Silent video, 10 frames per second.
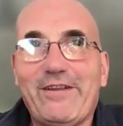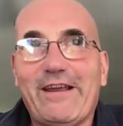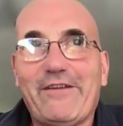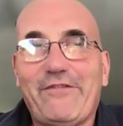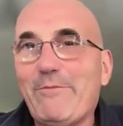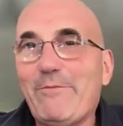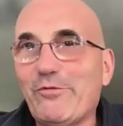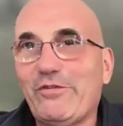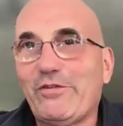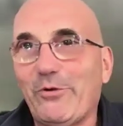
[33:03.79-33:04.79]
if I
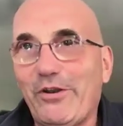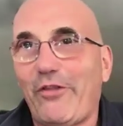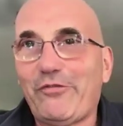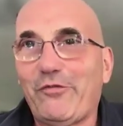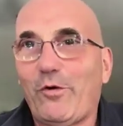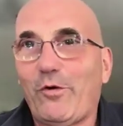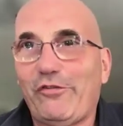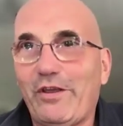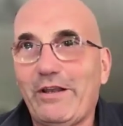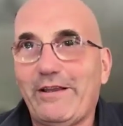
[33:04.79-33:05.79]
moved to another foreign
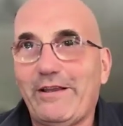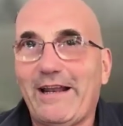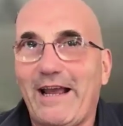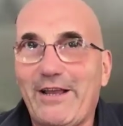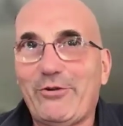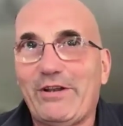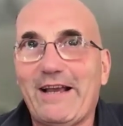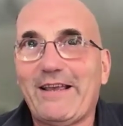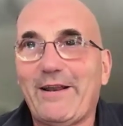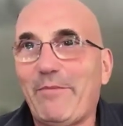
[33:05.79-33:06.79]
city and I could
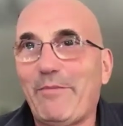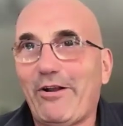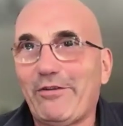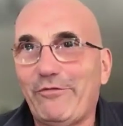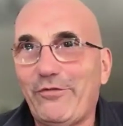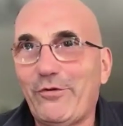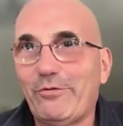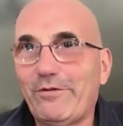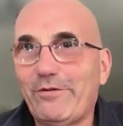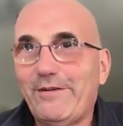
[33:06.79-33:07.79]
not get American food
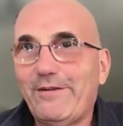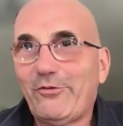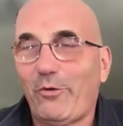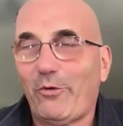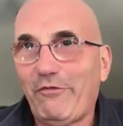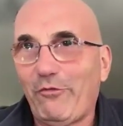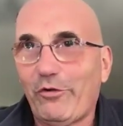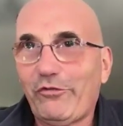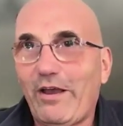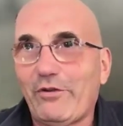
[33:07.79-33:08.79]

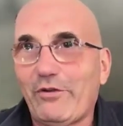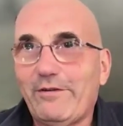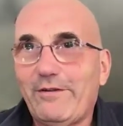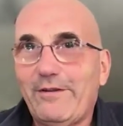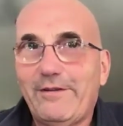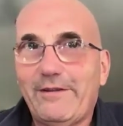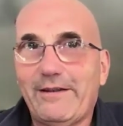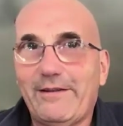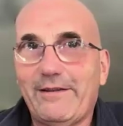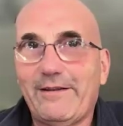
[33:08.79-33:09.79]
24/7,
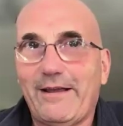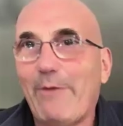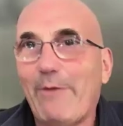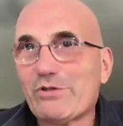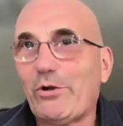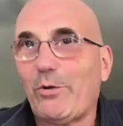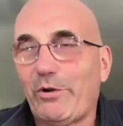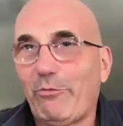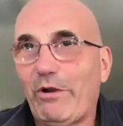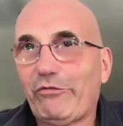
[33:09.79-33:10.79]
that I was going to open
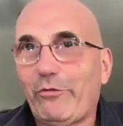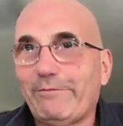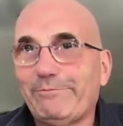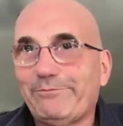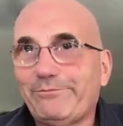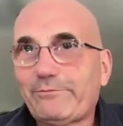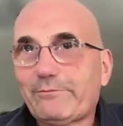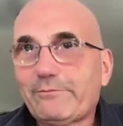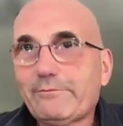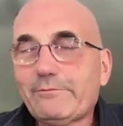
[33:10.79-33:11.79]
a restaurant.
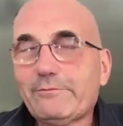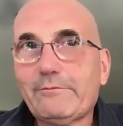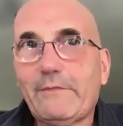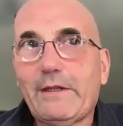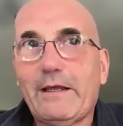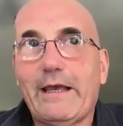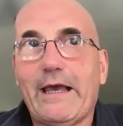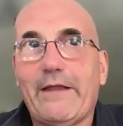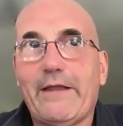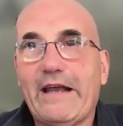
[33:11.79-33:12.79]

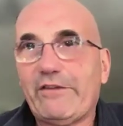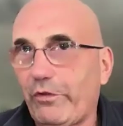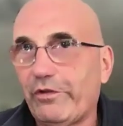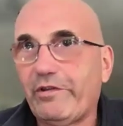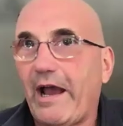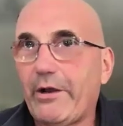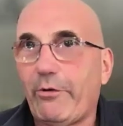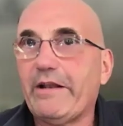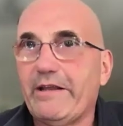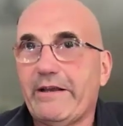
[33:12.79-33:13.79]
And that's where the diner
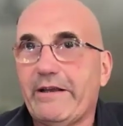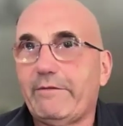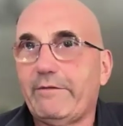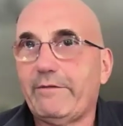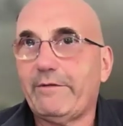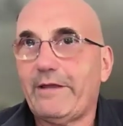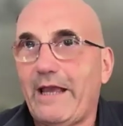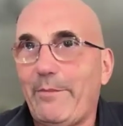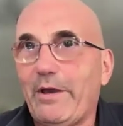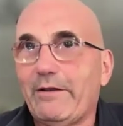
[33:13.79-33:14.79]
idea
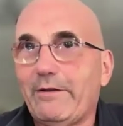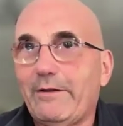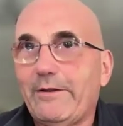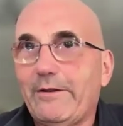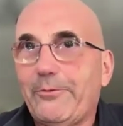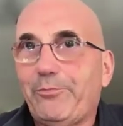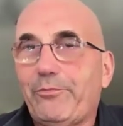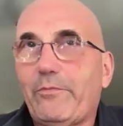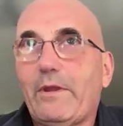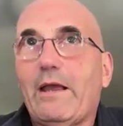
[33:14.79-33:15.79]
came in.
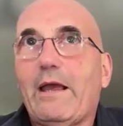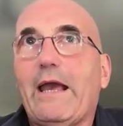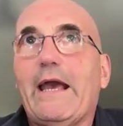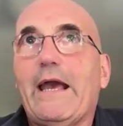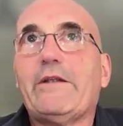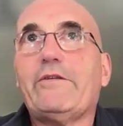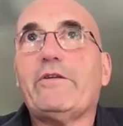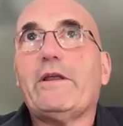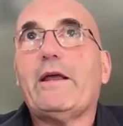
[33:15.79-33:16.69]
And